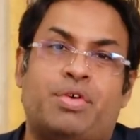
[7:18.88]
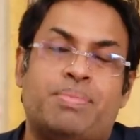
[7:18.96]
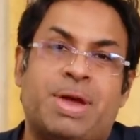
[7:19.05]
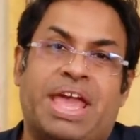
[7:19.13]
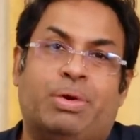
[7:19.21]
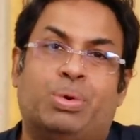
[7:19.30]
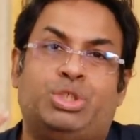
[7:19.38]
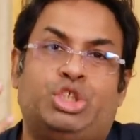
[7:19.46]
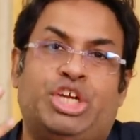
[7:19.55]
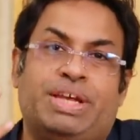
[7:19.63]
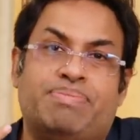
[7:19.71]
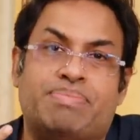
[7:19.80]
from echo
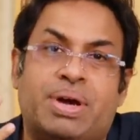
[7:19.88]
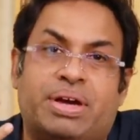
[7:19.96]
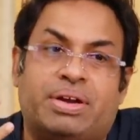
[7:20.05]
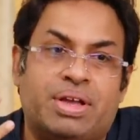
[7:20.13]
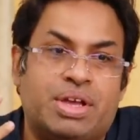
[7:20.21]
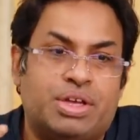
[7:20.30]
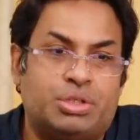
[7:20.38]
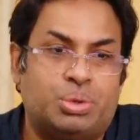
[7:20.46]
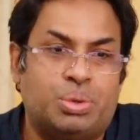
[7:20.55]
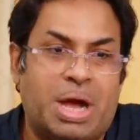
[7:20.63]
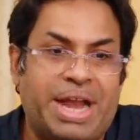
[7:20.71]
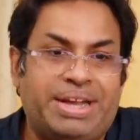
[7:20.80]
chamber.
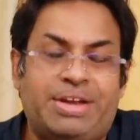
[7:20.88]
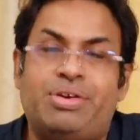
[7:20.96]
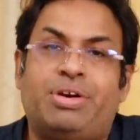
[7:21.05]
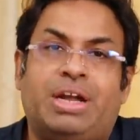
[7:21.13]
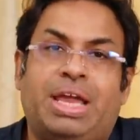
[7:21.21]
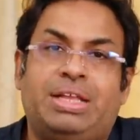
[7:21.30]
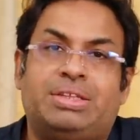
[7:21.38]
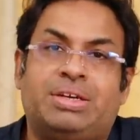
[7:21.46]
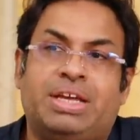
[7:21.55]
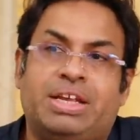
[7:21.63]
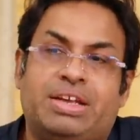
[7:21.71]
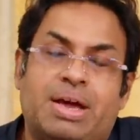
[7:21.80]
So I did not like
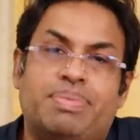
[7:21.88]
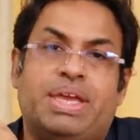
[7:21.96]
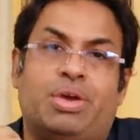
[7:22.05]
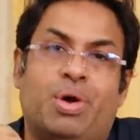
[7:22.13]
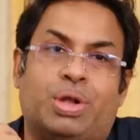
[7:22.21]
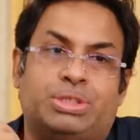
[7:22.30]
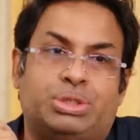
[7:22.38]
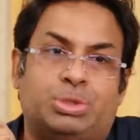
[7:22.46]
the incoming calls.